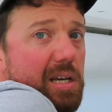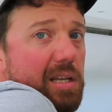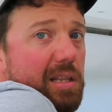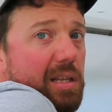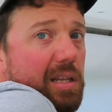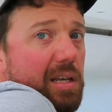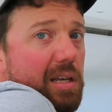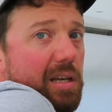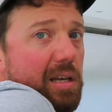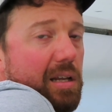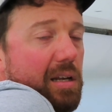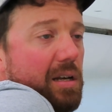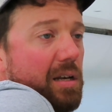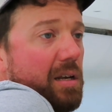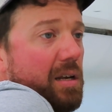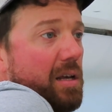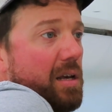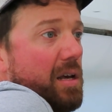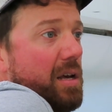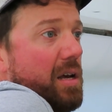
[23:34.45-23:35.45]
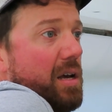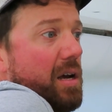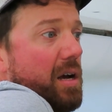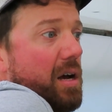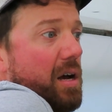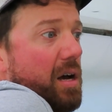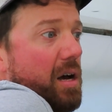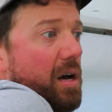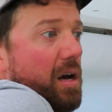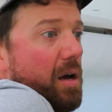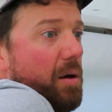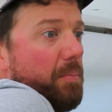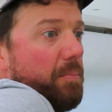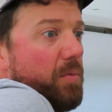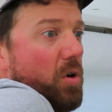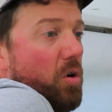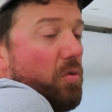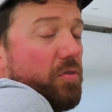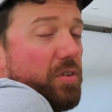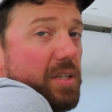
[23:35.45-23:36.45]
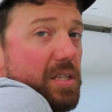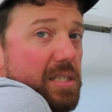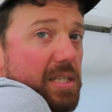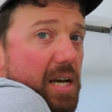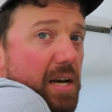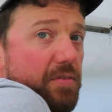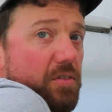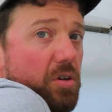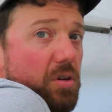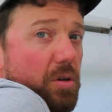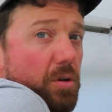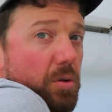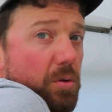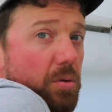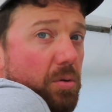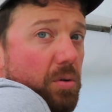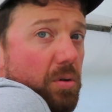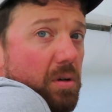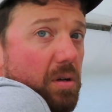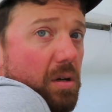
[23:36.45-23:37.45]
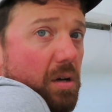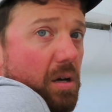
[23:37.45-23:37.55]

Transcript: And then hopefully this afternoon